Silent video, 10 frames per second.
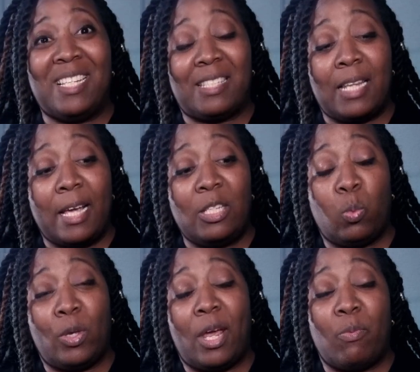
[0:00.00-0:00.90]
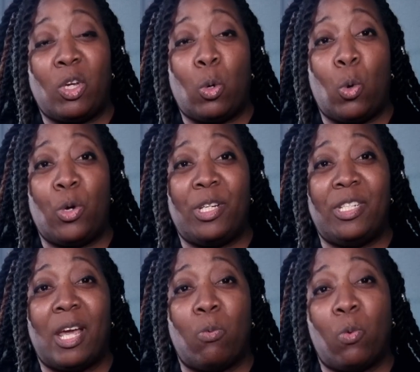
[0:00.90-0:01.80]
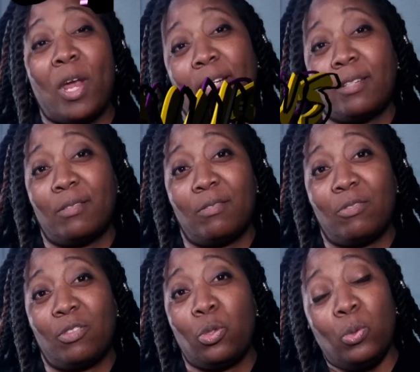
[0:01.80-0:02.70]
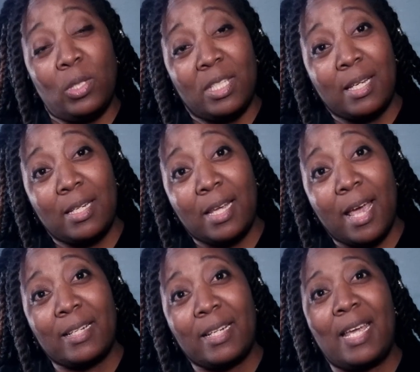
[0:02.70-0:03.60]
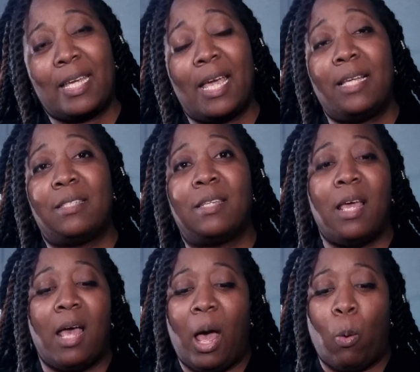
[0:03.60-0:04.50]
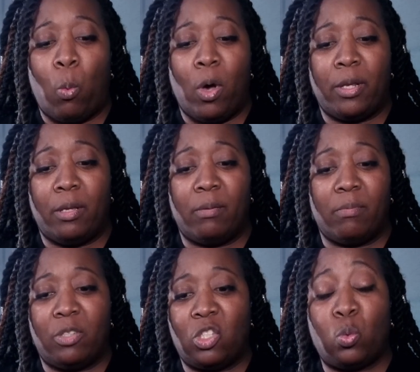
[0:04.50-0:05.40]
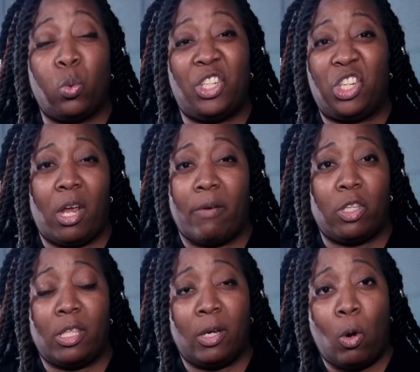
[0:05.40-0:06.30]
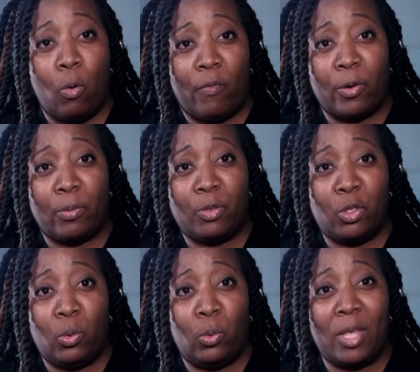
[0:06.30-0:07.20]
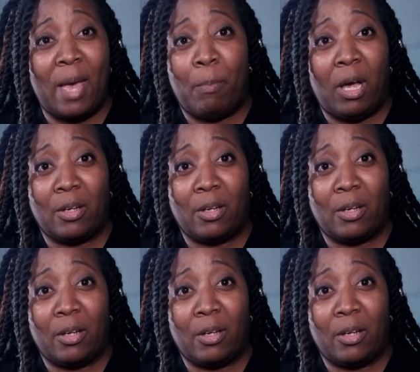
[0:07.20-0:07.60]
nice when I record direct to the Syntatkt in case I want to switch everything over to that box